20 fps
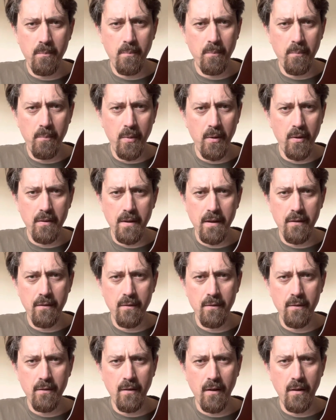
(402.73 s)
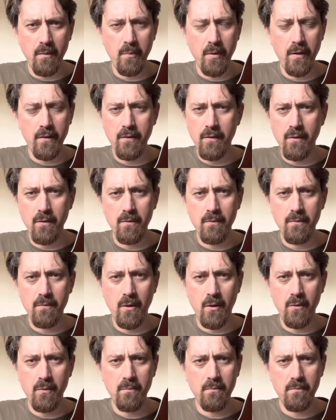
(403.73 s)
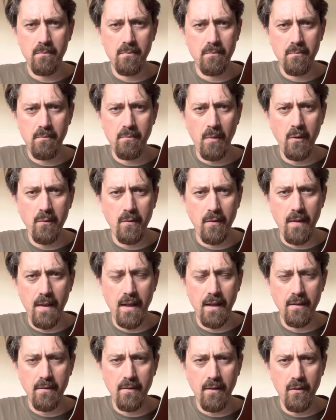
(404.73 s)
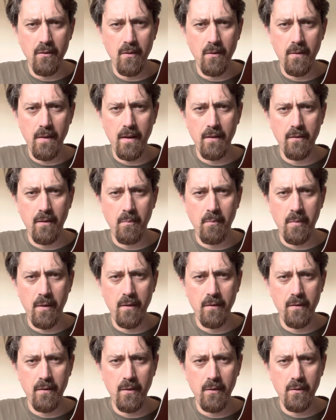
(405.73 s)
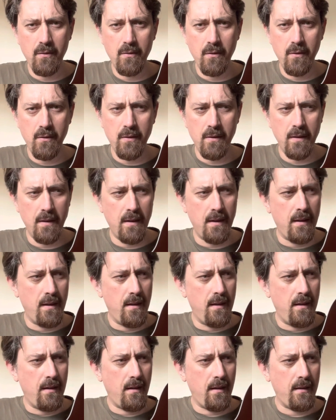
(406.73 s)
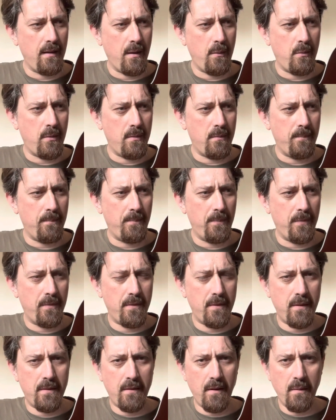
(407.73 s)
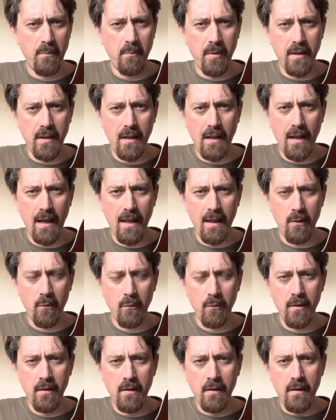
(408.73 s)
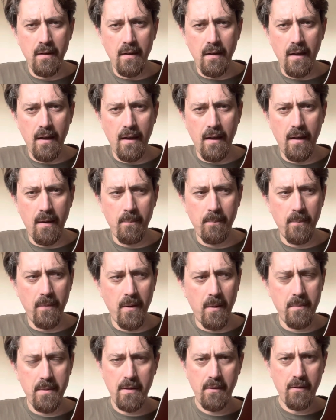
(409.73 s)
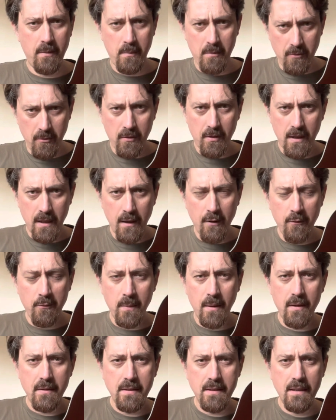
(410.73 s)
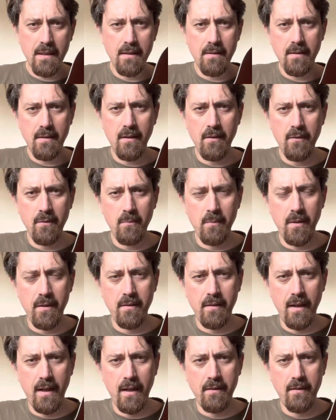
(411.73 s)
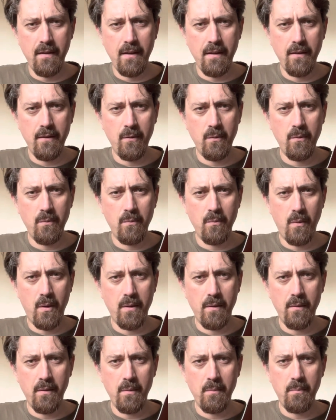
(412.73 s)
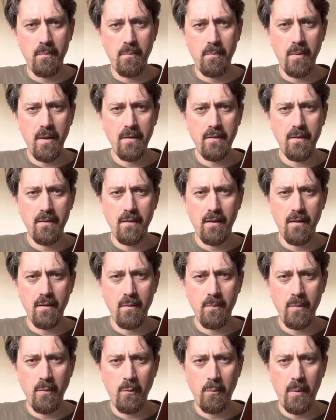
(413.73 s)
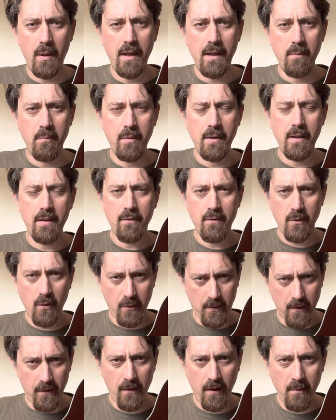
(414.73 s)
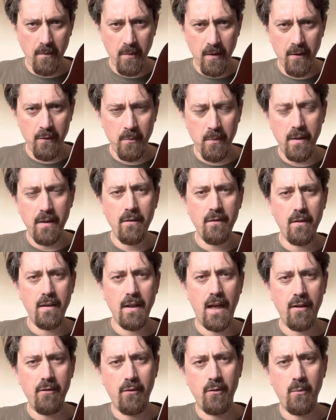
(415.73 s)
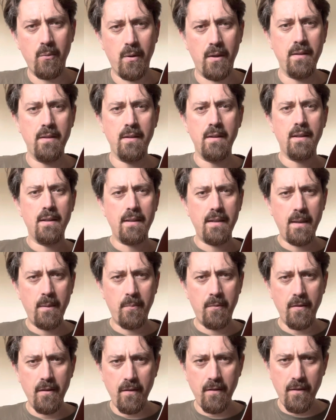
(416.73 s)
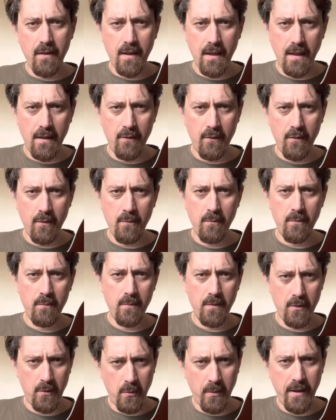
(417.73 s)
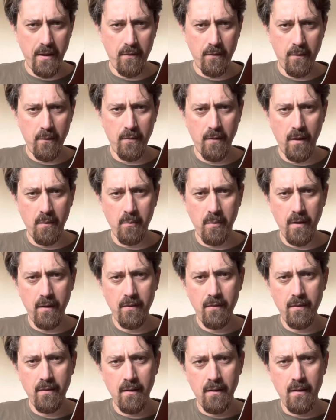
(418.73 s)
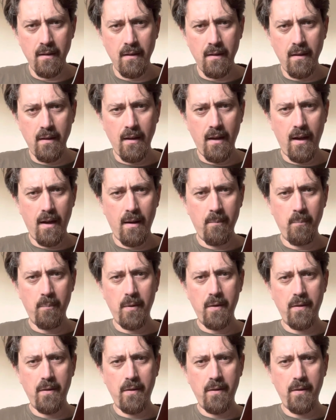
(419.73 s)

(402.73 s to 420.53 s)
put a decent sunburst on most of their guitars. A lot of their sunbursts look like they were done by a clown. I mean, don't get me wrong, I love Martin guitars, and my D18 is one of the best guitars I've ever played, but it's not a sunburst one, it's a natural one. Gibson are the kings of and queens of sunburst. But